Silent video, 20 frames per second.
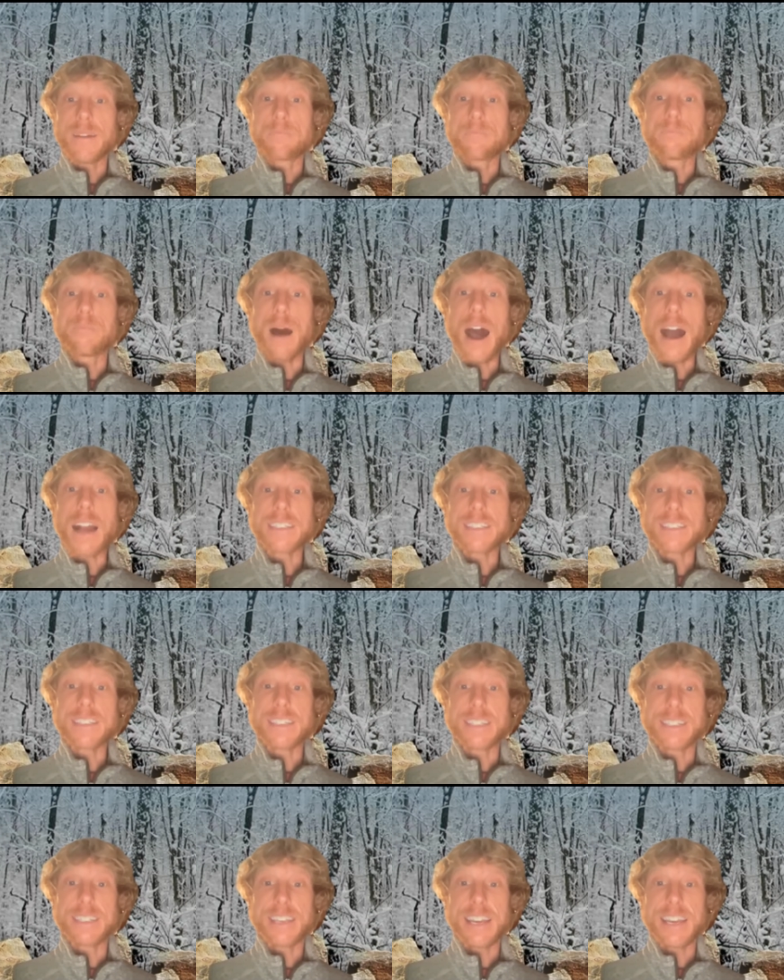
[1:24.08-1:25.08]

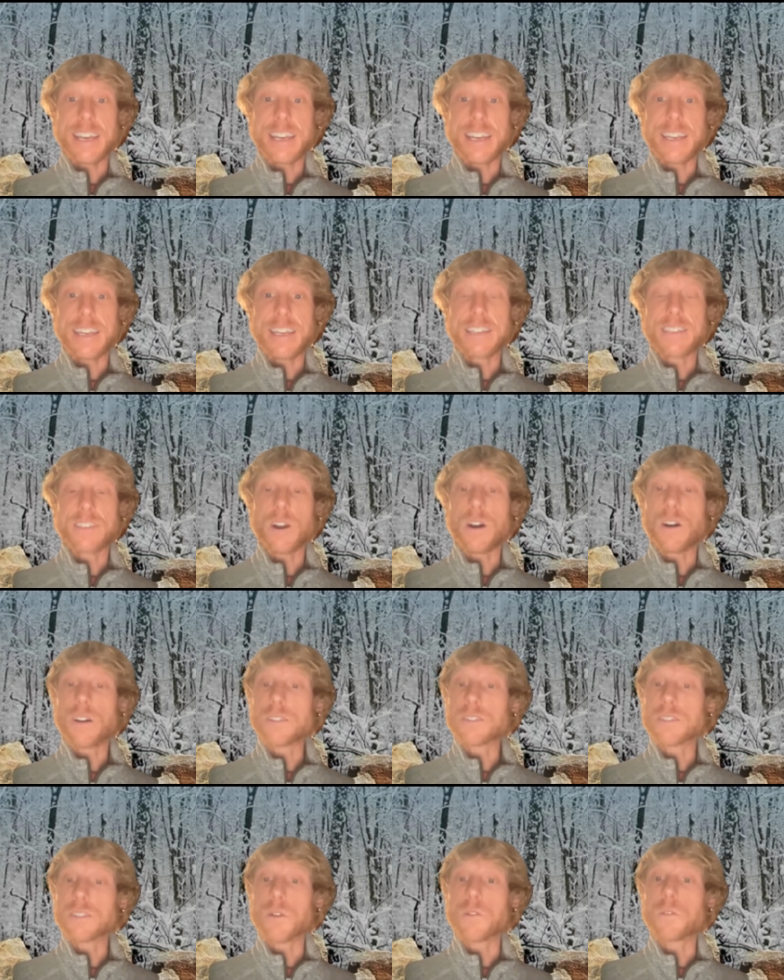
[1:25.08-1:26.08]
Boxing Day is
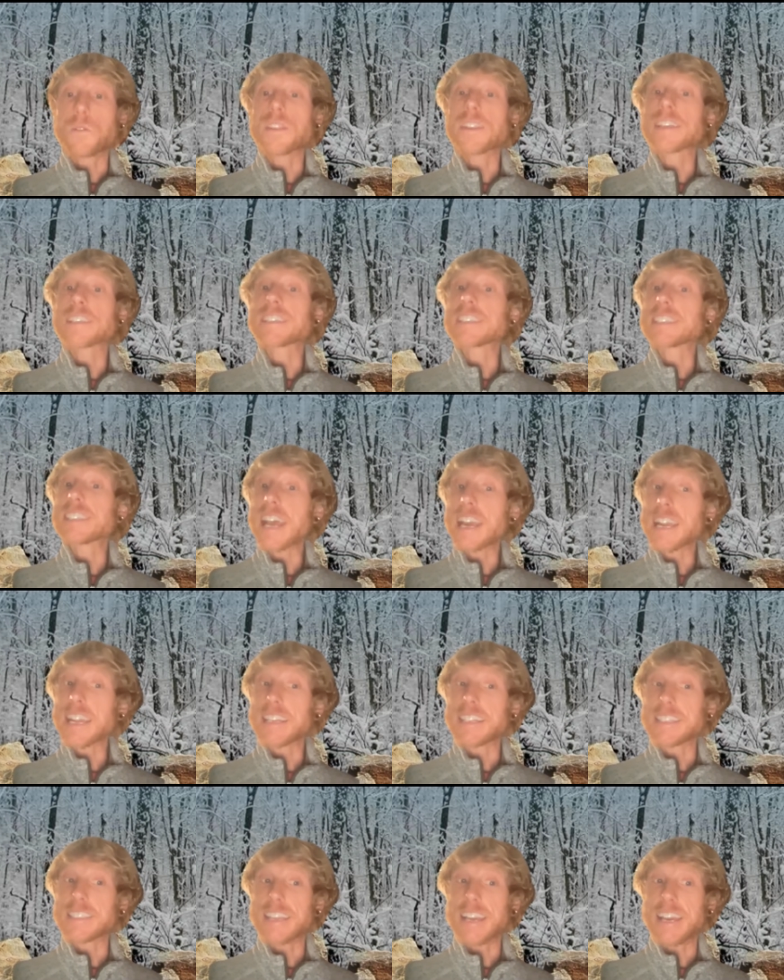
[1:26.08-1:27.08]
also the
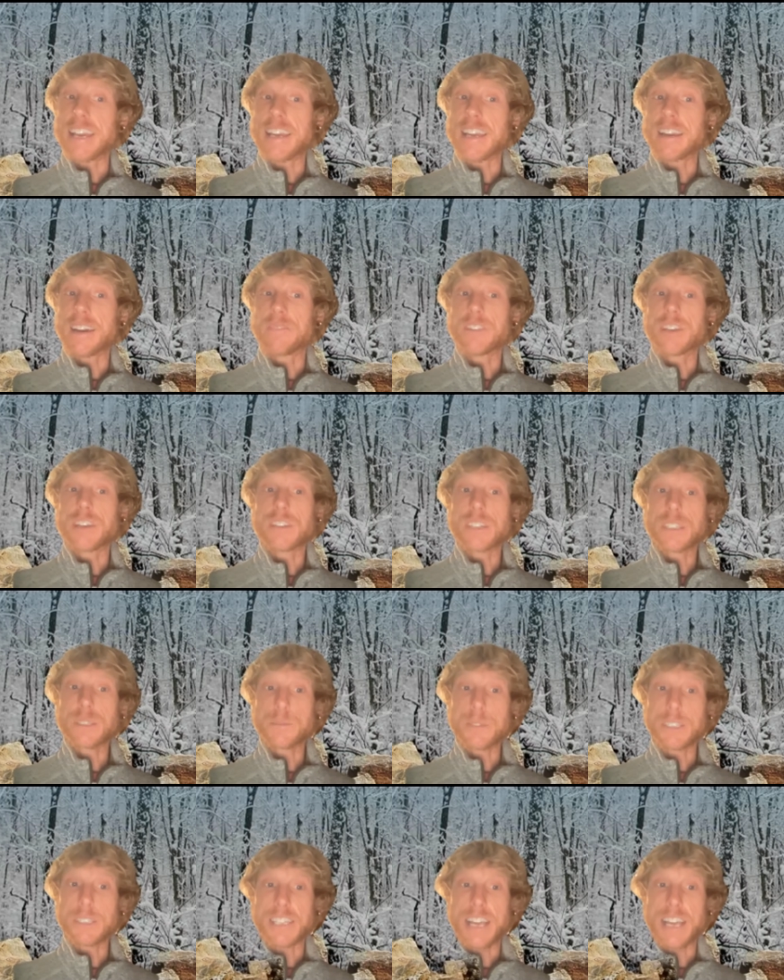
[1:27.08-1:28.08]
second day of the
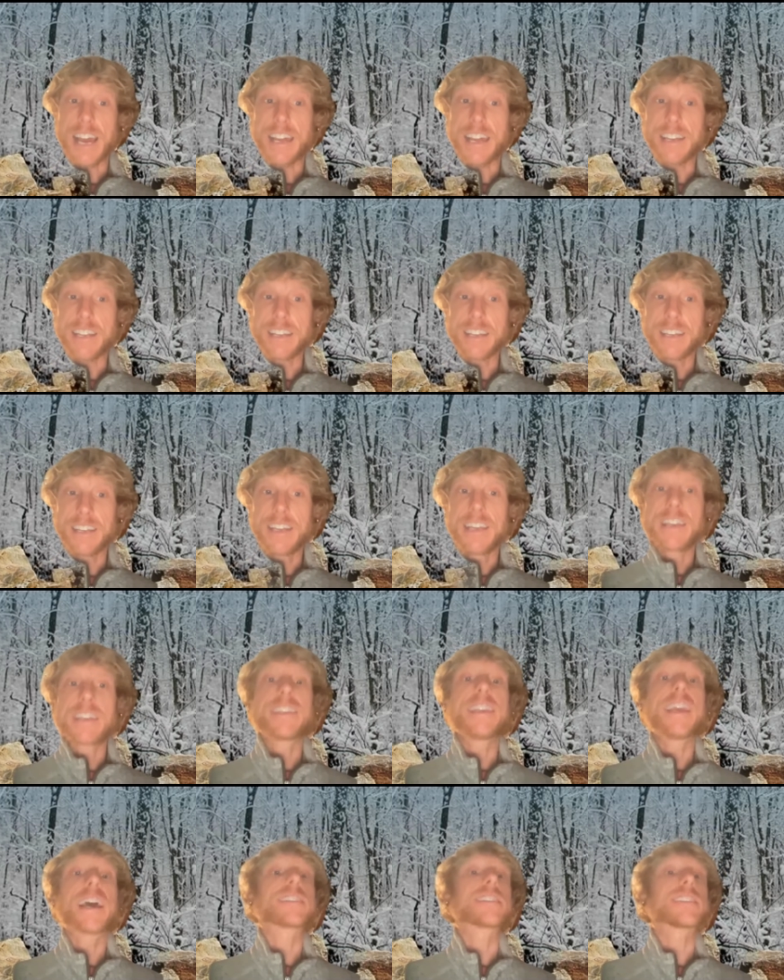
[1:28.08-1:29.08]
Christmastide.
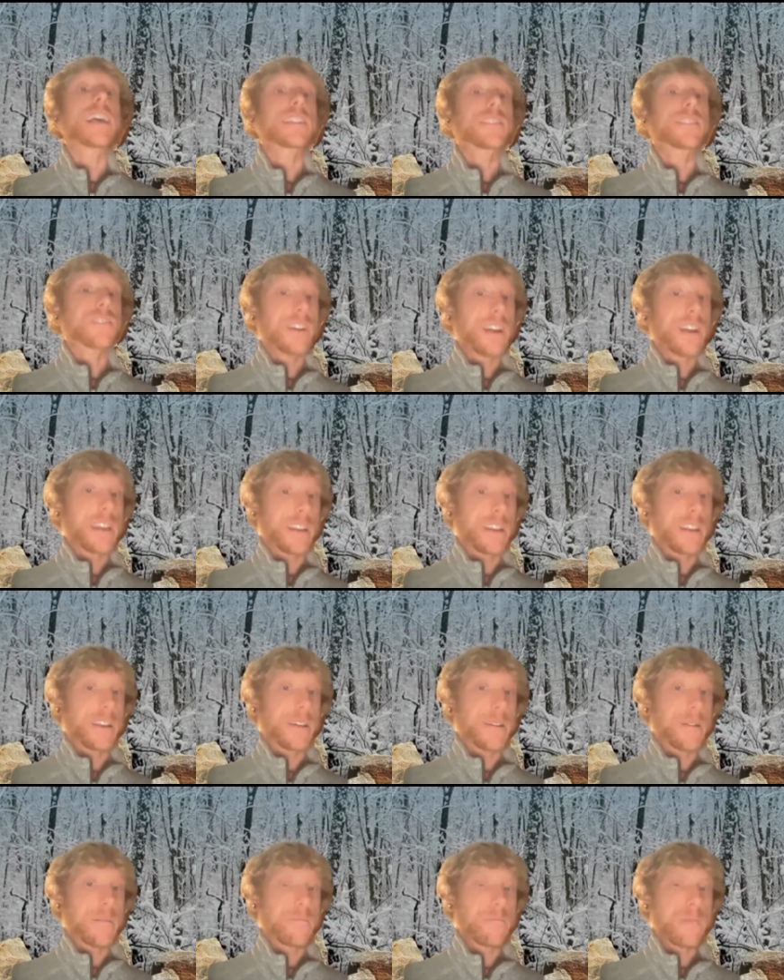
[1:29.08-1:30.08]
Yes, that's right.
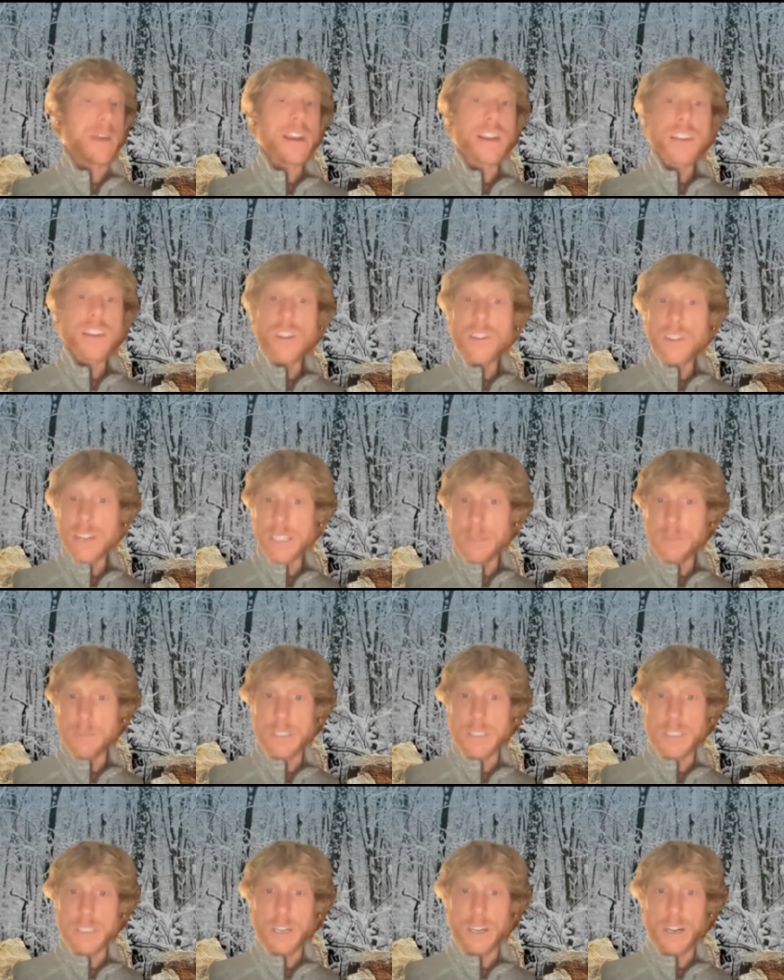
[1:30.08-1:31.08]
Merry
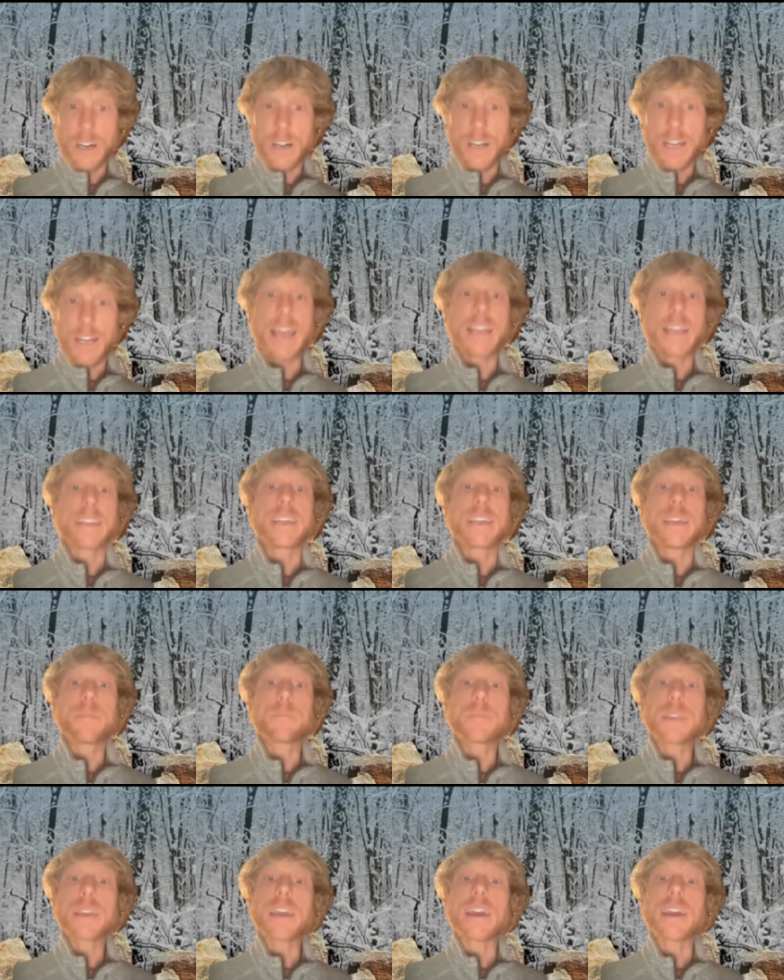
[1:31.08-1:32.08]
Christmas, y'all, and
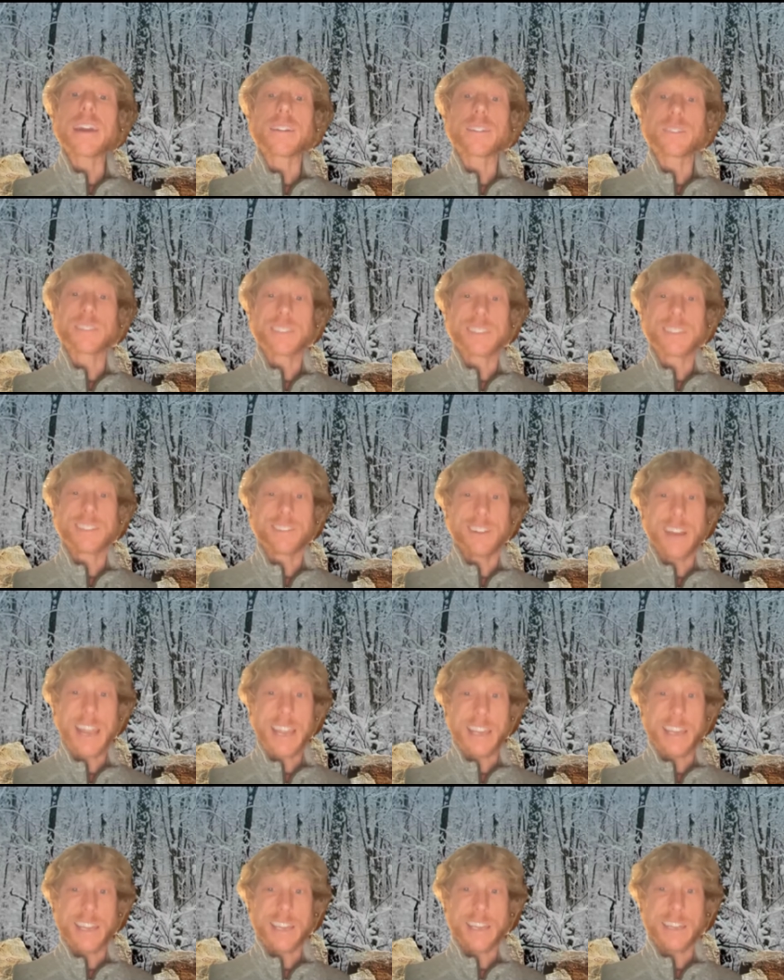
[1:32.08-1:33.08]
keep the carols
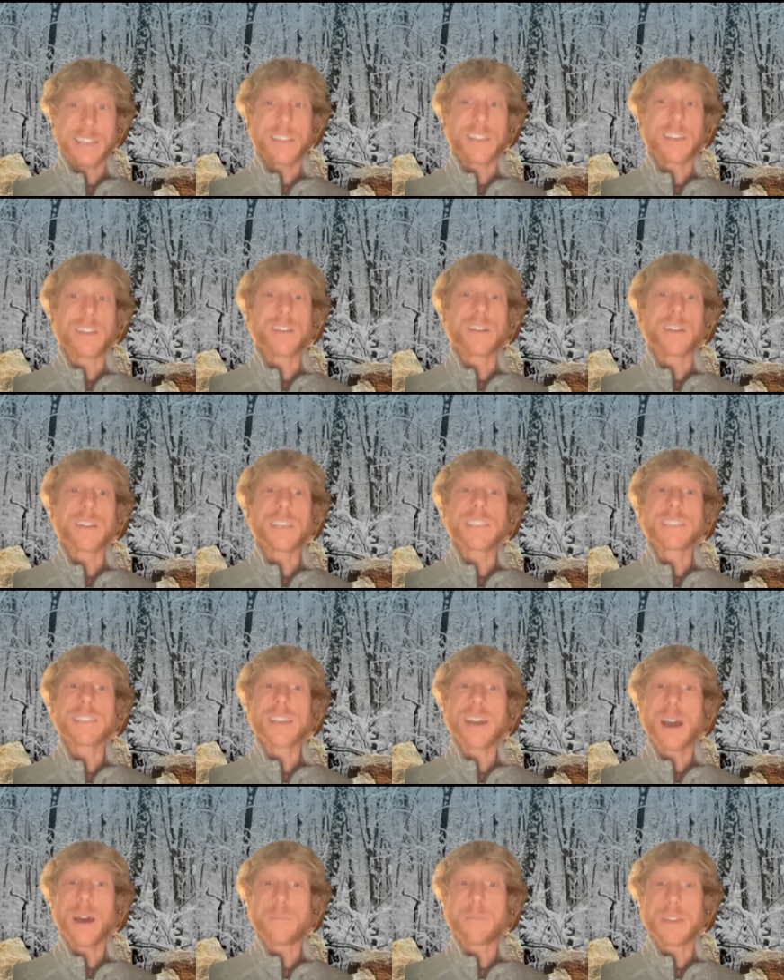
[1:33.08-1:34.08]
cranking, the cookies
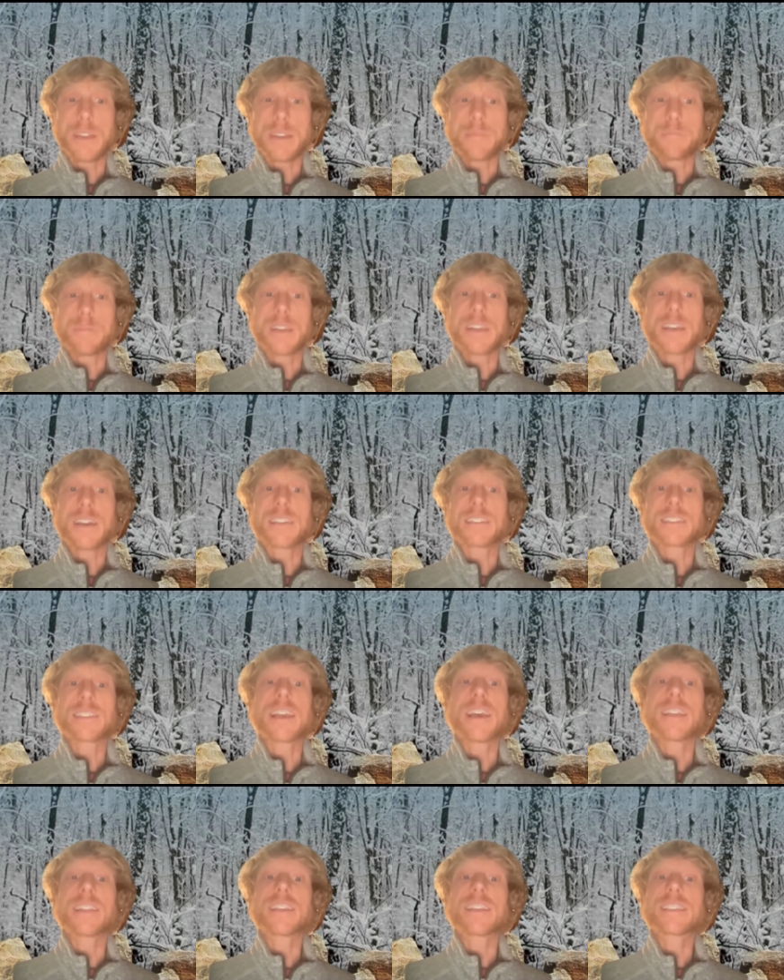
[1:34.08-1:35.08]
coming, because
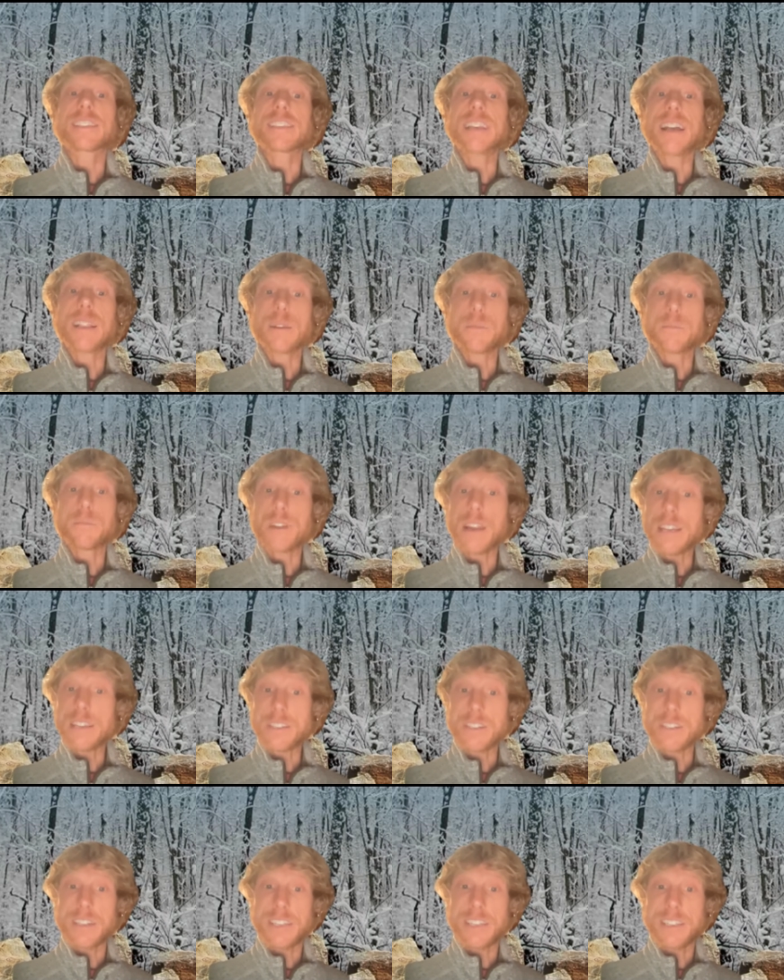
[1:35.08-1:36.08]
the
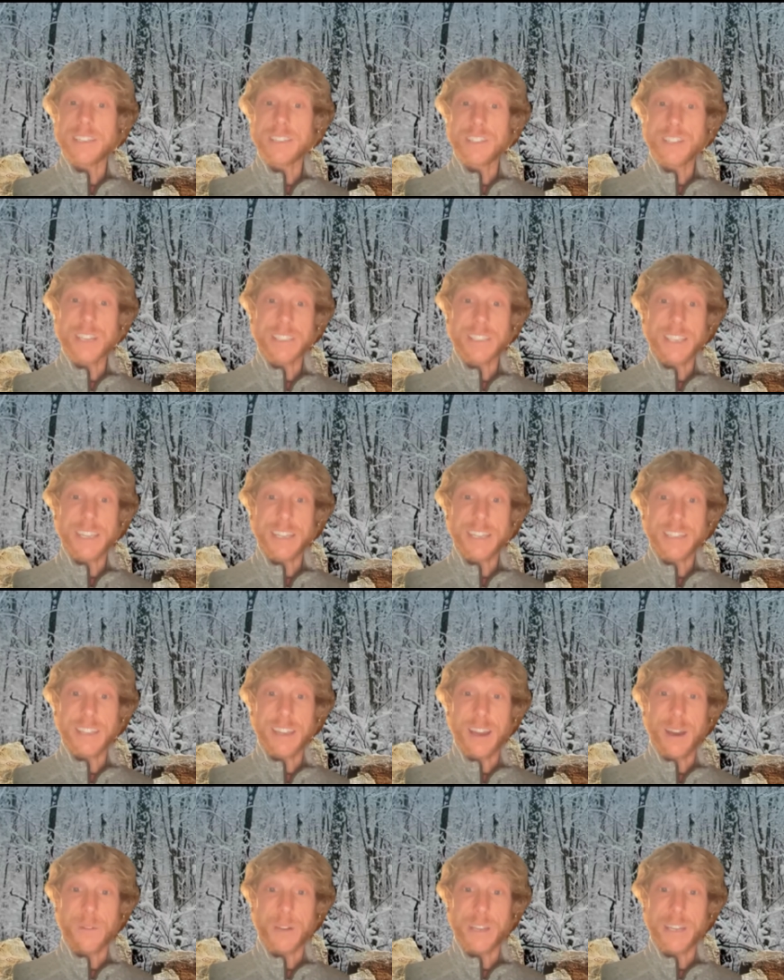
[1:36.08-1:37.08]
celebration is just getting
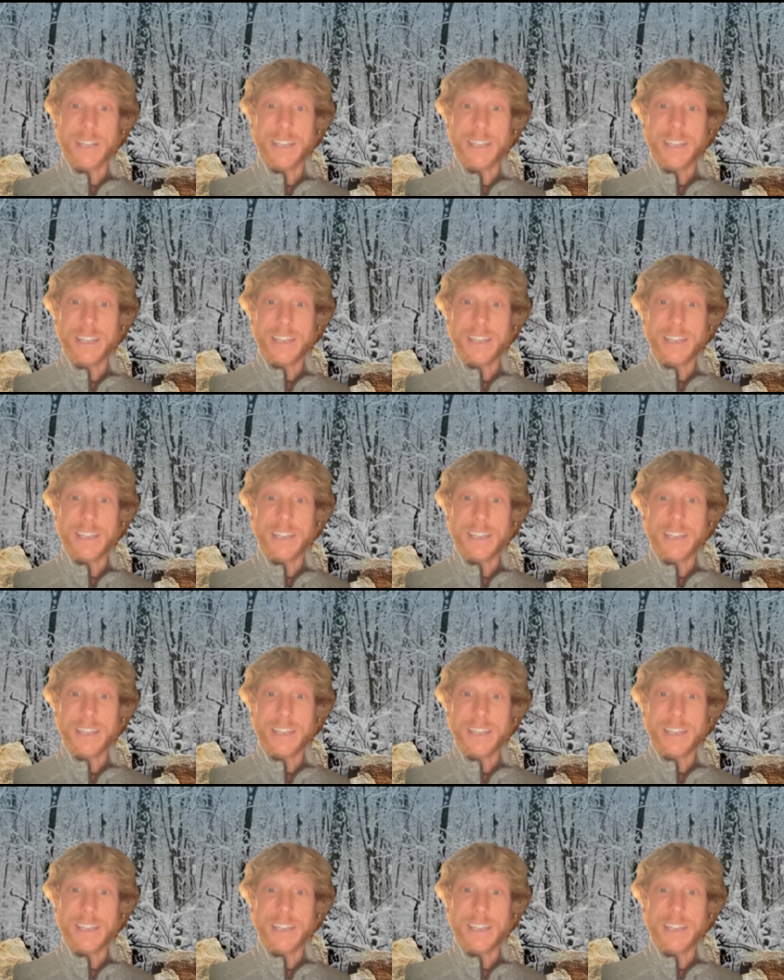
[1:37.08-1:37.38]
going.